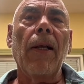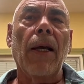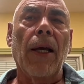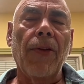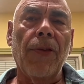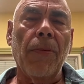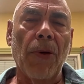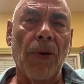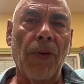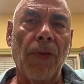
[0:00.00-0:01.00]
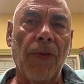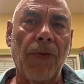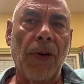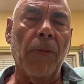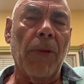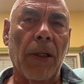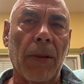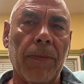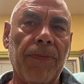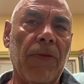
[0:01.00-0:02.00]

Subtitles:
it's the most fundamental